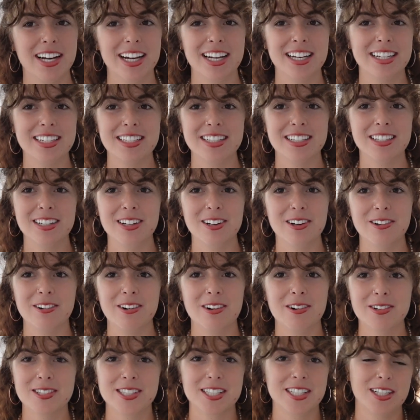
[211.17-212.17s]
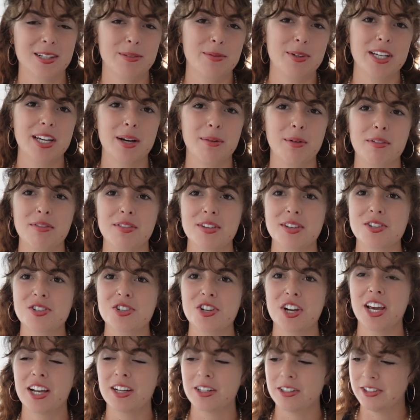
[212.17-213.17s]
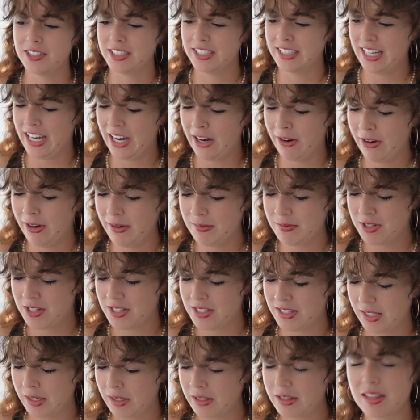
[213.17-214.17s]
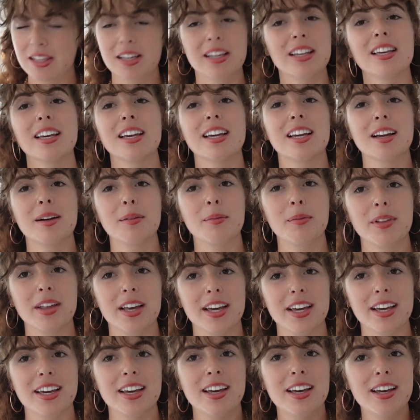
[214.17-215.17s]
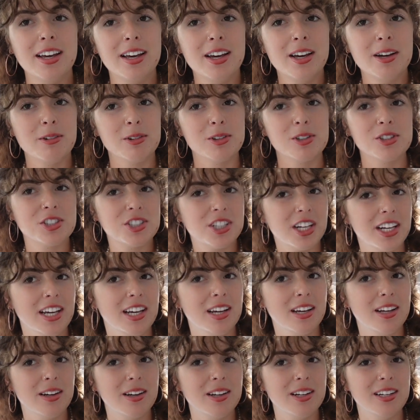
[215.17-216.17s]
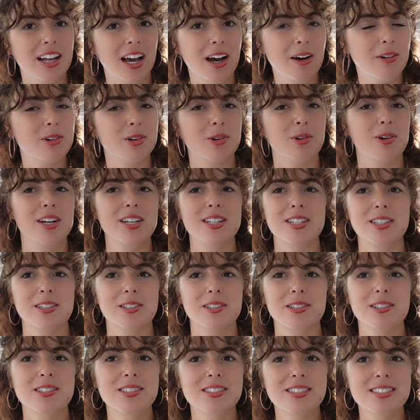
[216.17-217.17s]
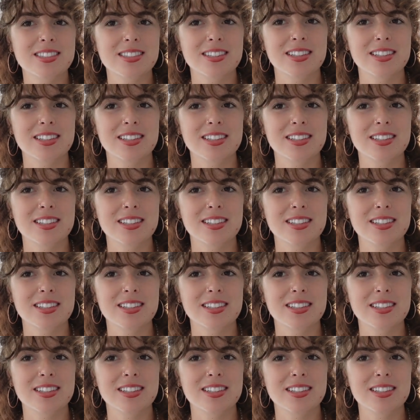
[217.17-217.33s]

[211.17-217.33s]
I didn't know what was gonna become of this channel, and now I'm just like thinking, I'm like, well shit, now what do I do?